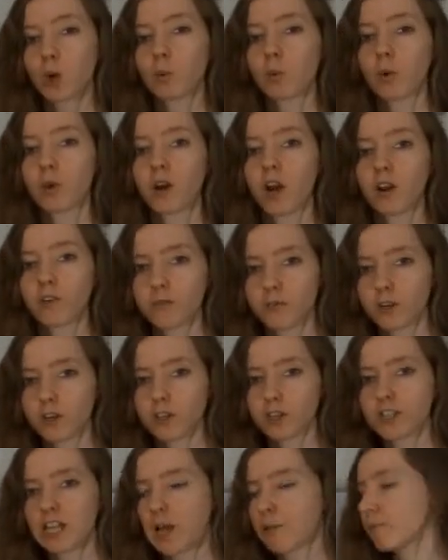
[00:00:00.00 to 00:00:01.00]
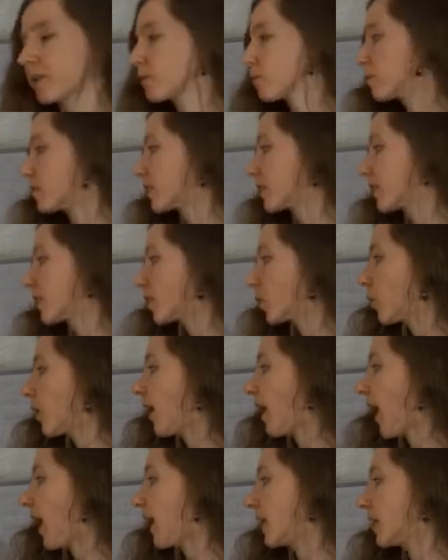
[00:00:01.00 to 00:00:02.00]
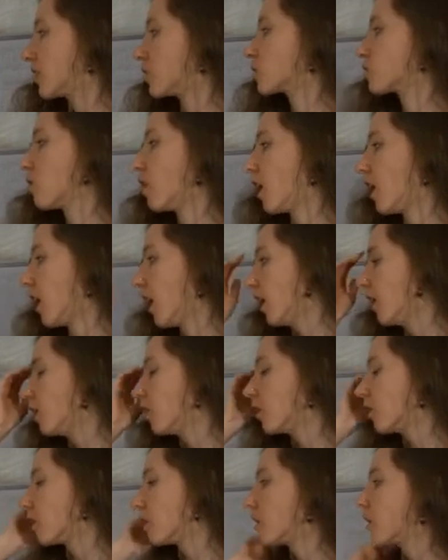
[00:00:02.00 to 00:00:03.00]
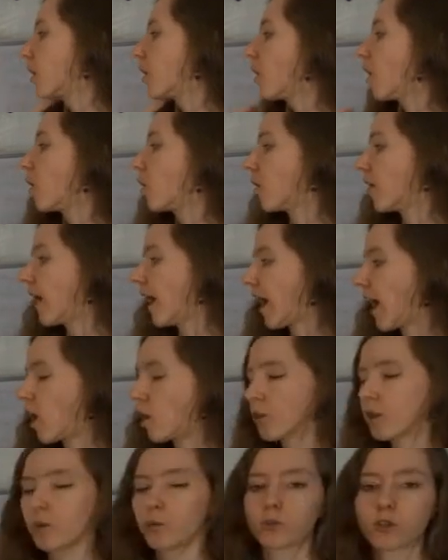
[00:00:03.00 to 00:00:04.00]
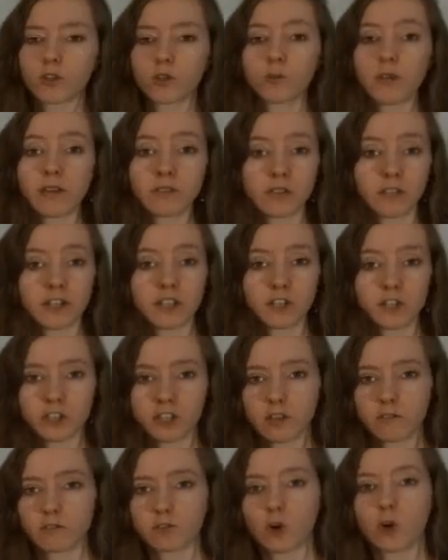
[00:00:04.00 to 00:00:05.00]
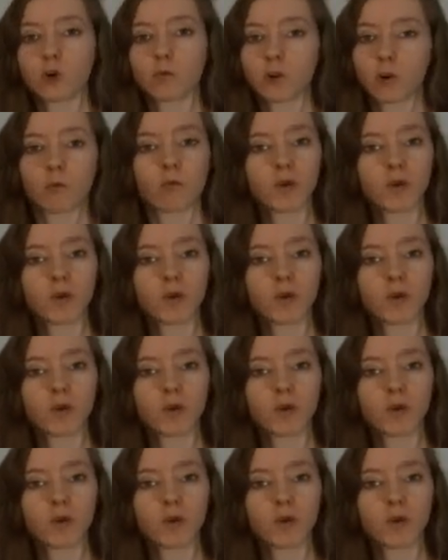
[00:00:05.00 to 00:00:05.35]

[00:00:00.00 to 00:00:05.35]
Well, our first step is we're just going to go ahead and draw how the two waves are going to shift over.